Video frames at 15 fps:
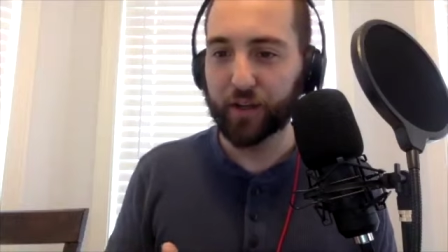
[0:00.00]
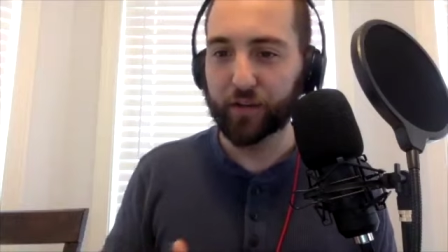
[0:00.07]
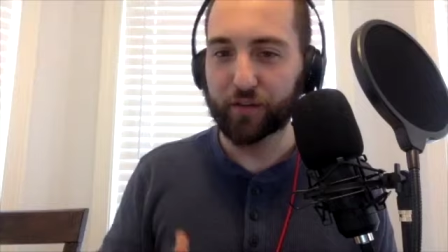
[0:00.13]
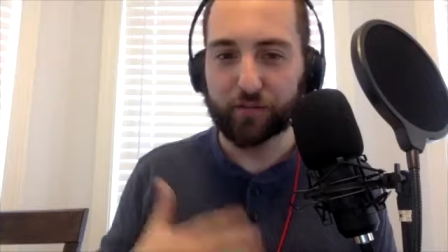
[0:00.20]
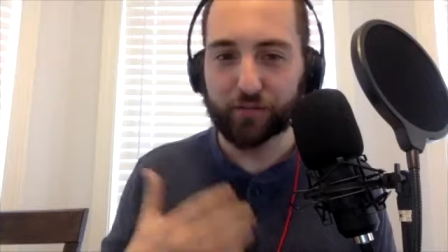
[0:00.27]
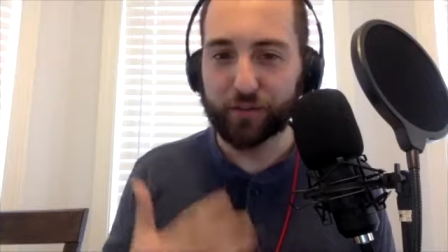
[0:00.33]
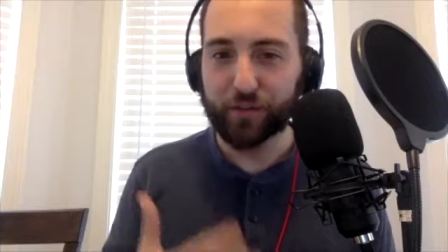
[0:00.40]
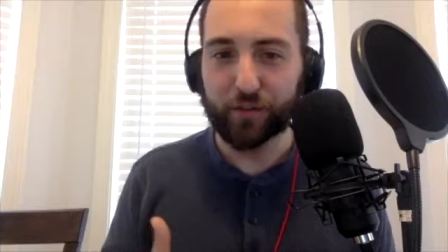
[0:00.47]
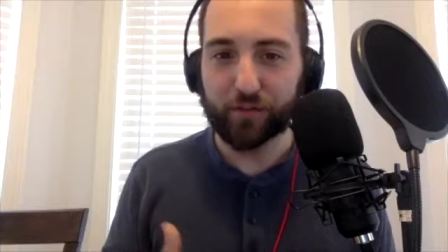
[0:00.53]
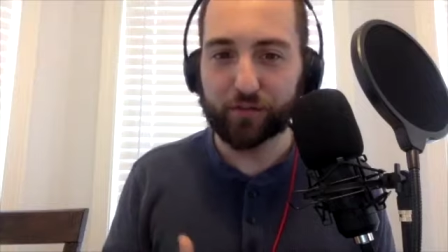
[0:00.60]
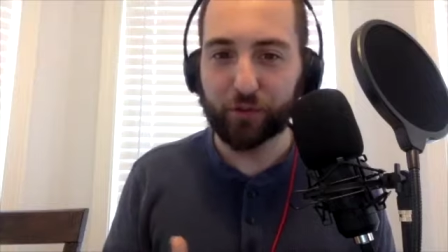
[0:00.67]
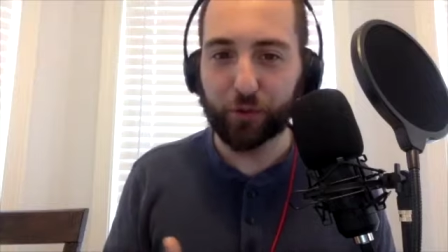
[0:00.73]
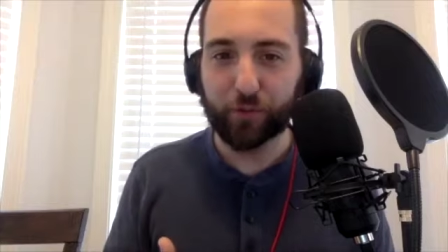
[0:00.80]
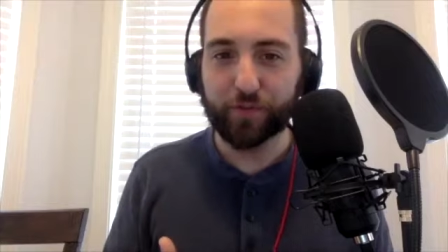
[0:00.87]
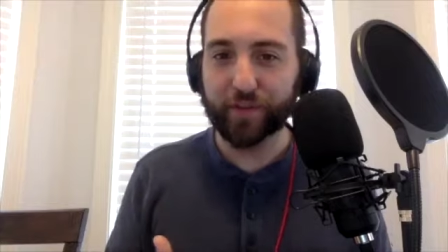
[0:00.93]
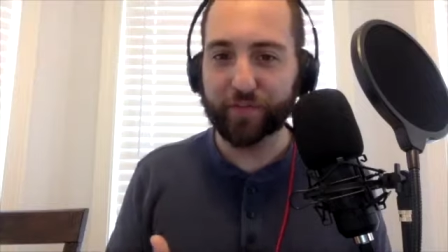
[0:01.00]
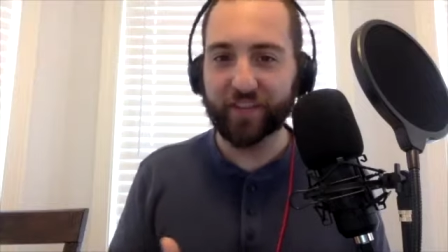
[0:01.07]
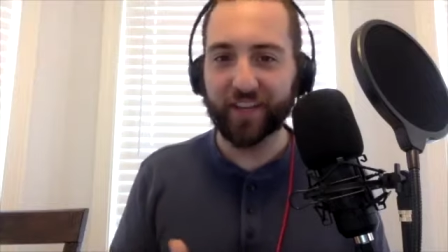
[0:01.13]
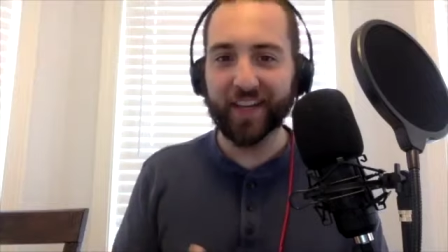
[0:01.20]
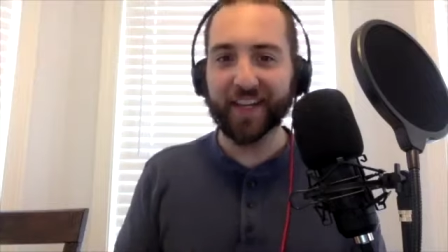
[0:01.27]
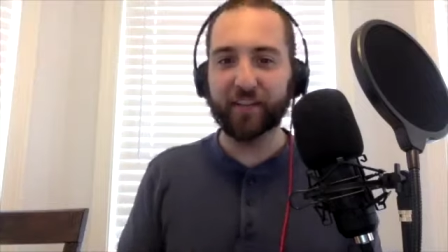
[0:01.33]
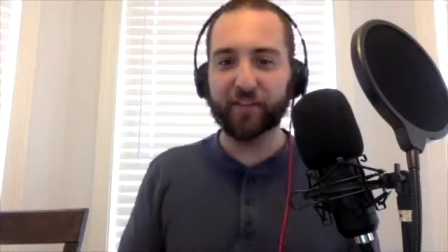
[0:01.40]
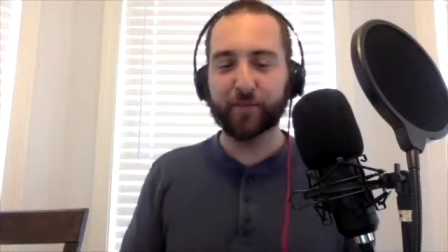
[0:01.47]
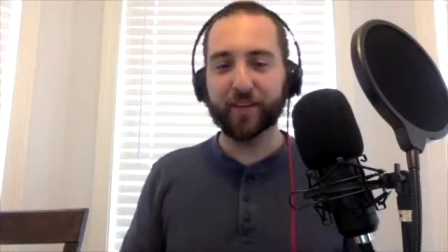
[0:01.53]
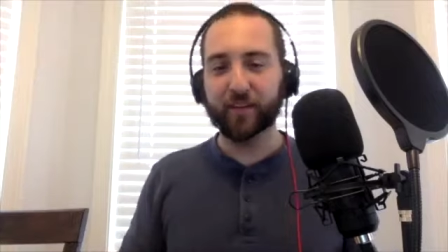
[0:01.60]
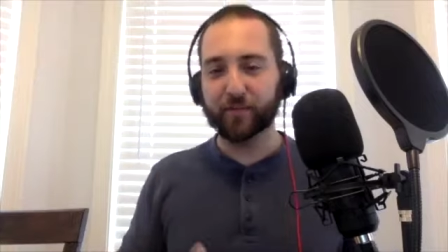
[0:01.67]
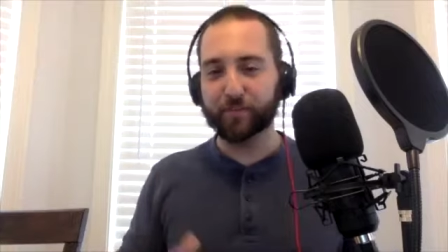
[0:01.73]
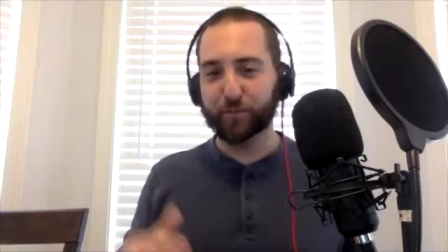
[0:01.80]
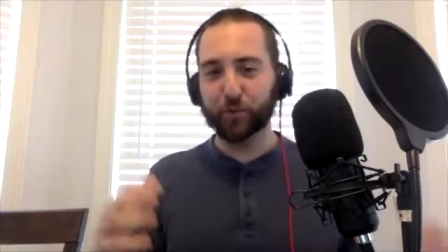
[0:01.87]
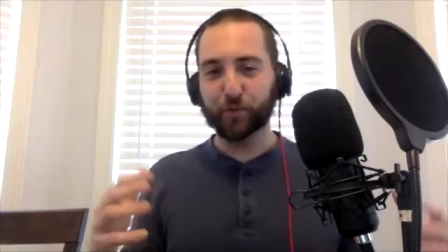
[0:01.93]
Yeah. Luke 15 gives me
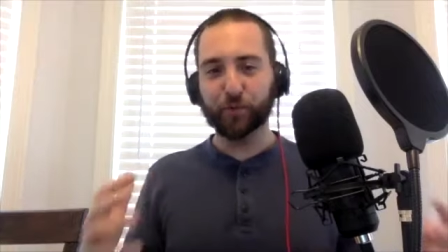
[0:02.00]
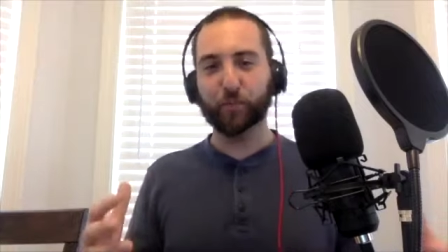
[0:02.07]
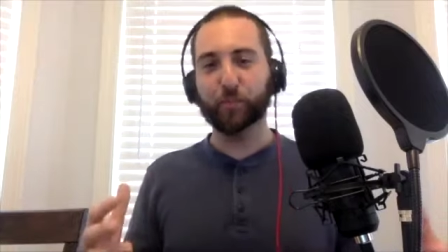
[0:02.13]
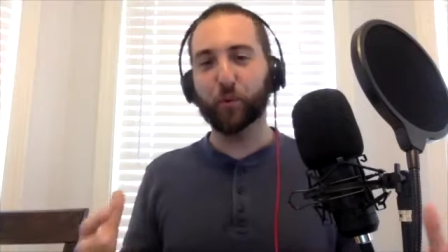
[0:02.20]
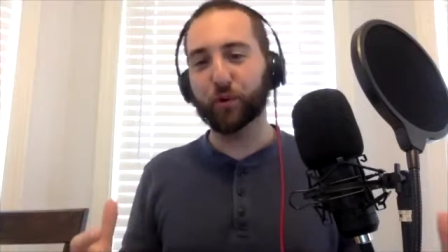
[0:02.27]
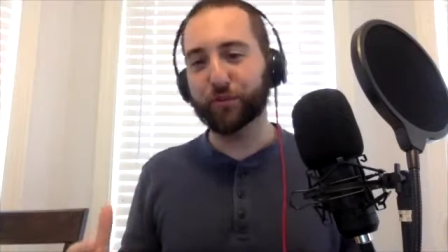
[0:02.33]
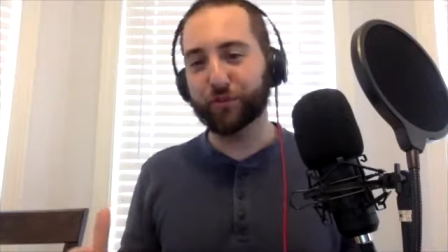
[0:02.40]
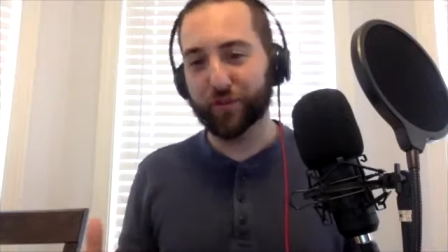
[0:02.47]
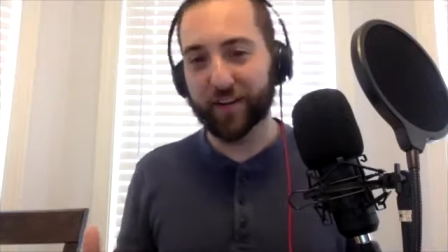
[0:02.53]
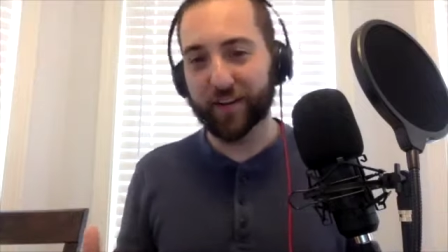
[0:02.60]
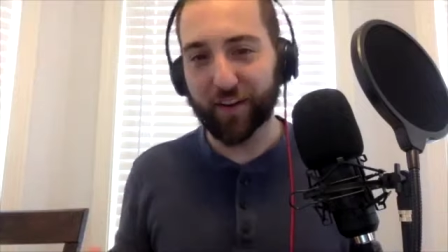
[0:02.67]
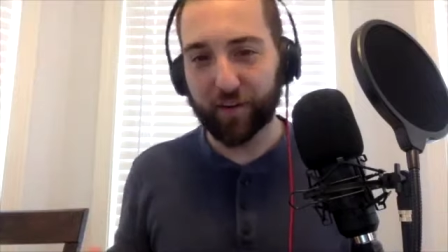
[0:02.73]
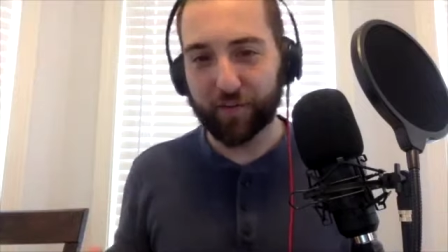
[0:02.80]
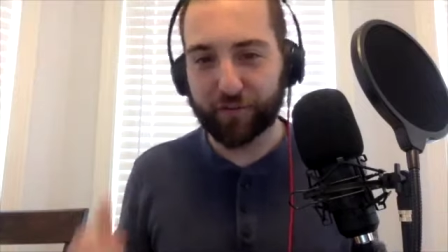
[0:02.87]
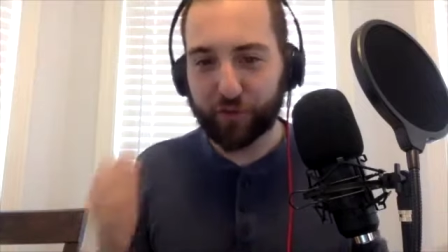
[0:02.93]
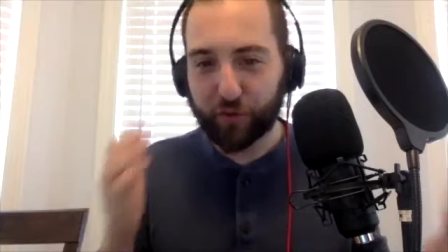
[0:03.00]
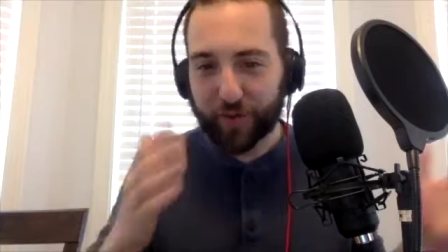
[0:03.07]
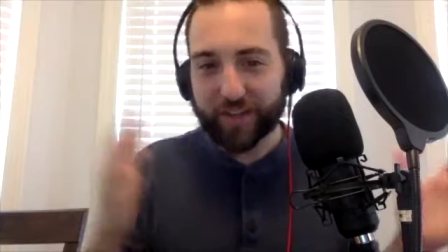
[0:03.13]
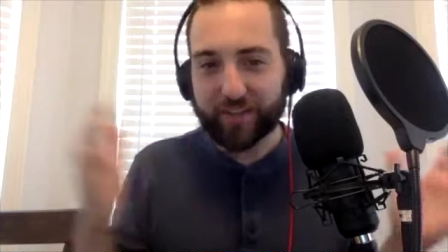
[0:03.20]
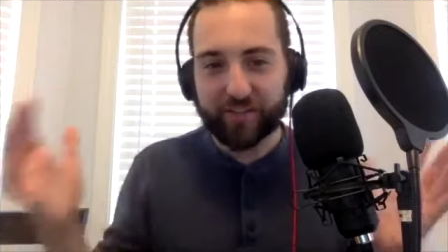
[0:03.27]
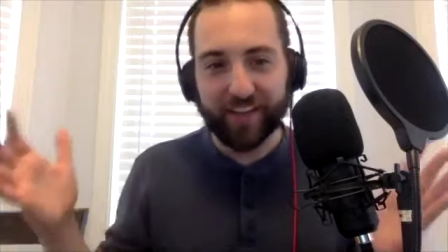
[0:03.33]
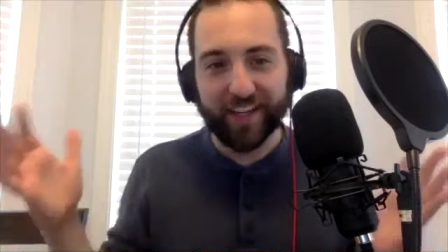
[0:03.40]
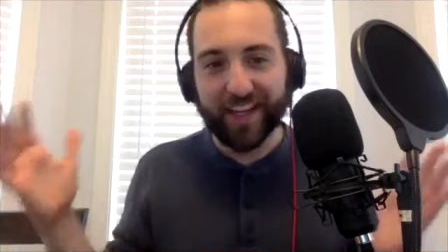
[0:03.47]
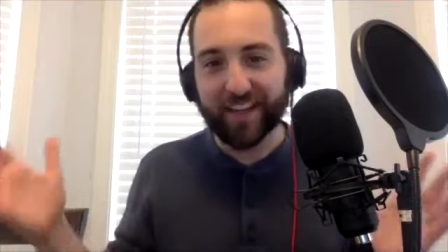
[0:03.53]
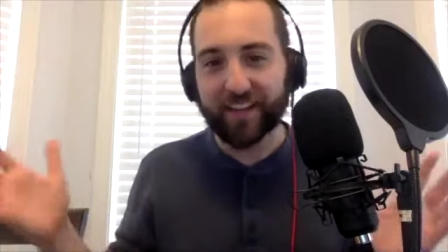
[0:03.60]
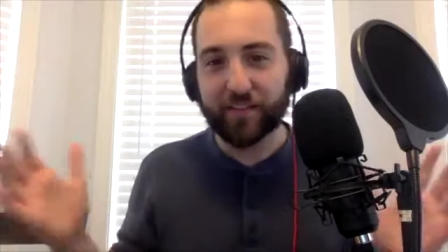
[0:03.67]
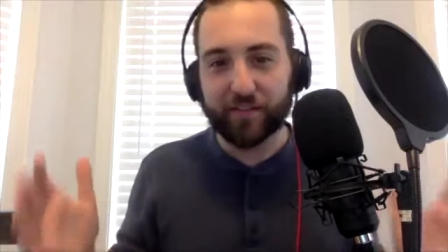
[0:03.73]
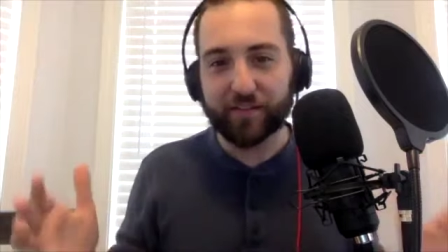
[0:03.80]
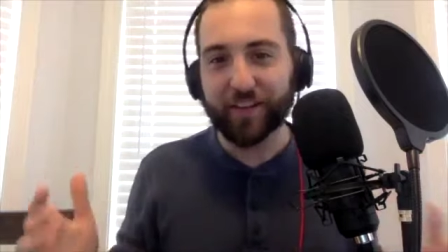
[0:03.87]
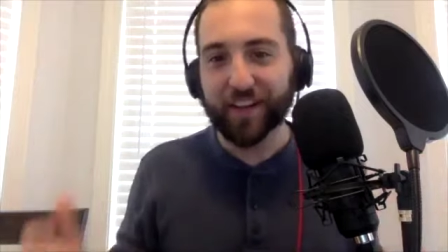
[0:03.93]
this beautiful portrait of three
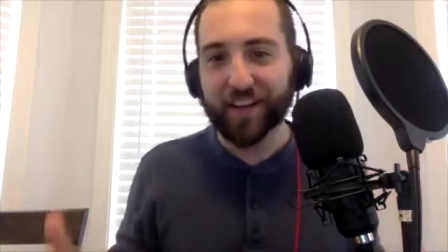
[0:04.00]
scenes